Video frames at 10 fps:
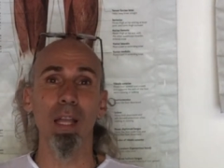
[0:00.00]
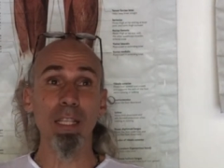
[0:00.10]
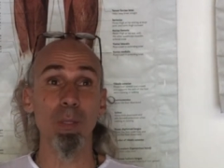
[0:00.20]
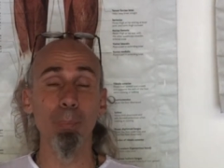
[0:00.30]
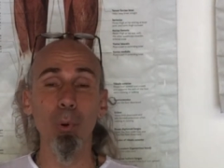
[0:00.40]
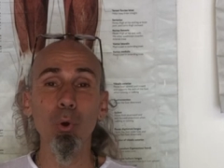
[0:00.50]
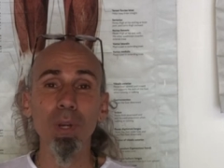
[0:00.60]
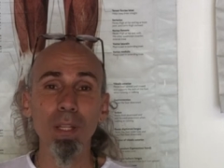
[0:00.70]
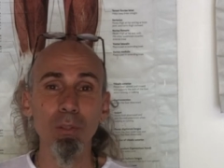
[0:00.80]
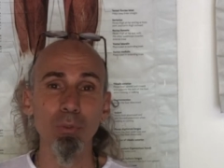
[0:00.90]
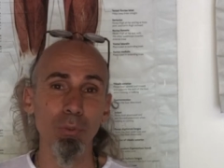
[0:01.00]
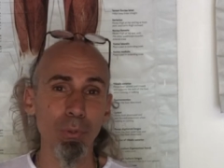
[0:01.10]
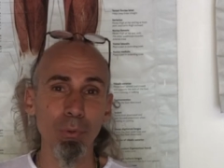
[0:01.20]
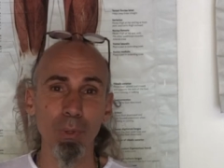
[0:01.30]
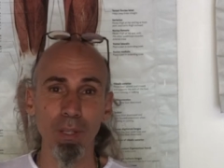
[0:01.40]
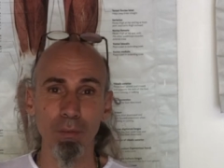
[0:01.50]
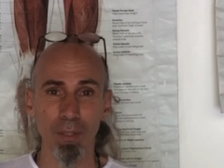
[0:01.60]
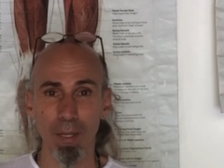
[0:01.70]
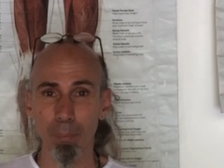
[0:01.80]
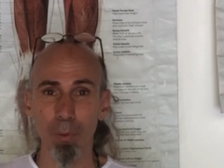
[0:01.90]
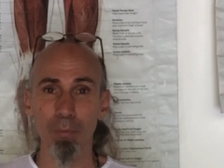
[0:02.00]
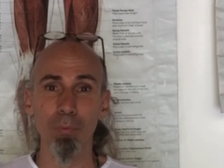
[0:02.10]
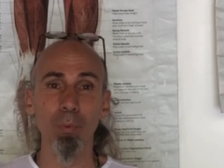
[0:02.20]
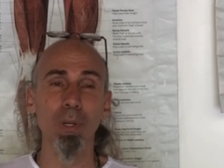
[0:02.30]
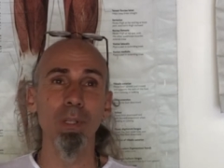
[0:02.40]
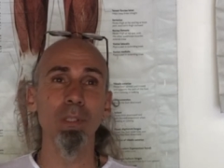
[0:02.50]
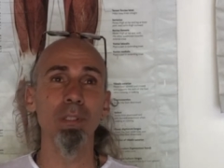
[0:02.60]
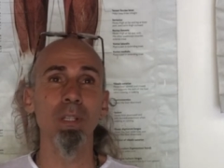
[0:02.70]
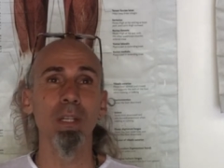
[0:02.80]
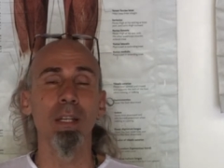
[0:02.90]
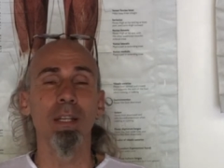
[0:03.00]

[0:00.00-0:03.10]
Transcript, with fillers: explain it to you in a couple of words.